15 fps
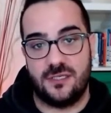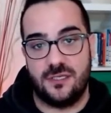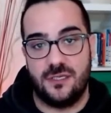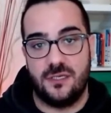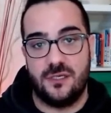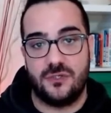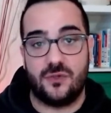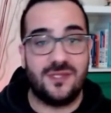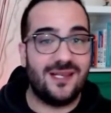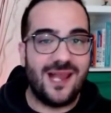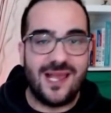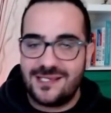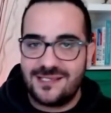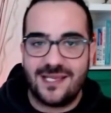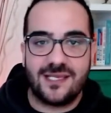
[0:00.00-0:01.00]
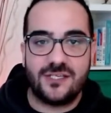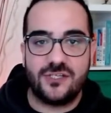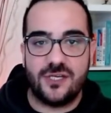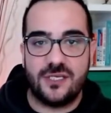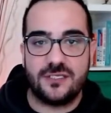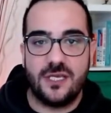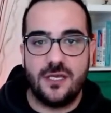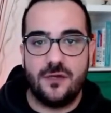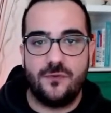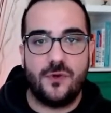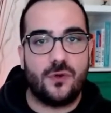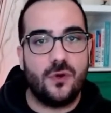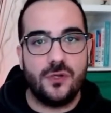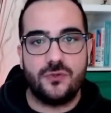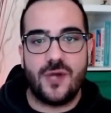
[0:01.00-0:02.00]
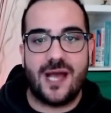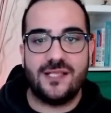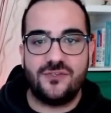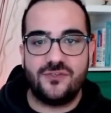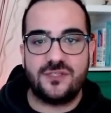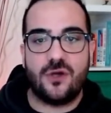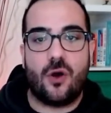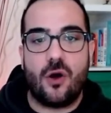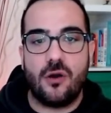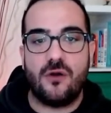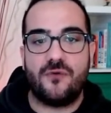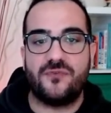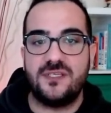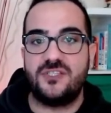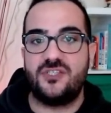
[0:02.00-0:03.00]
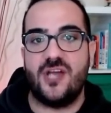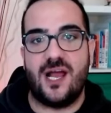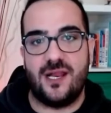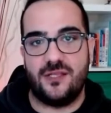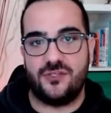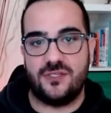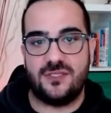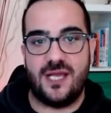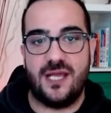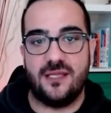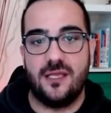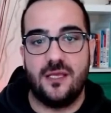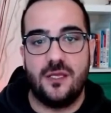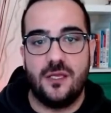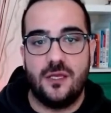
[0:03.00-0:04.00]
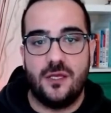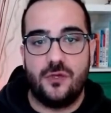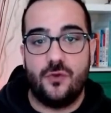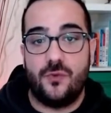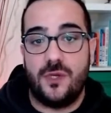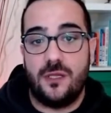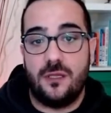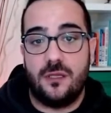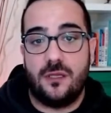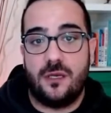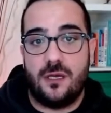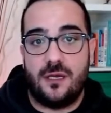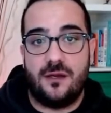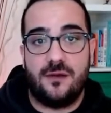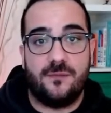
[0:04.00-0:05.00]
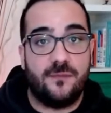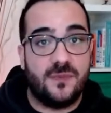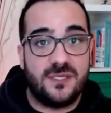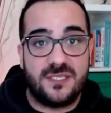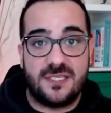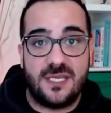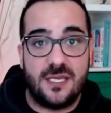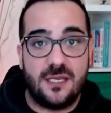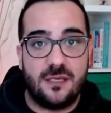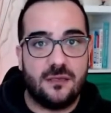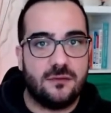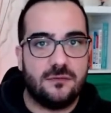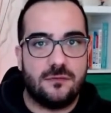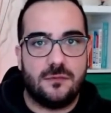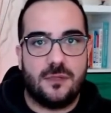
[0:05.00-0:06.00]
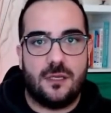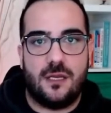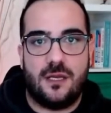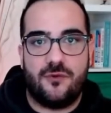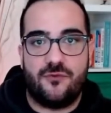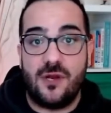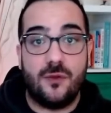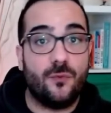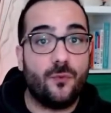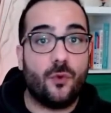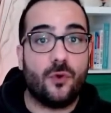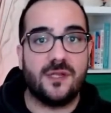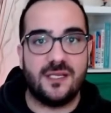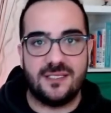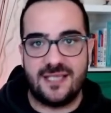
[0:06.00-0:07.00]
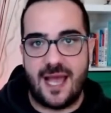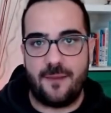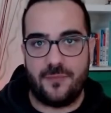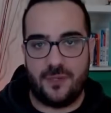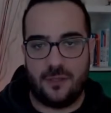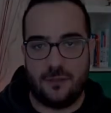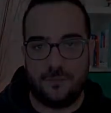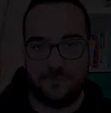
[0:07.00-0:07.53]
So the next sections, we're going to address all of these challenges and you will see a real-world example.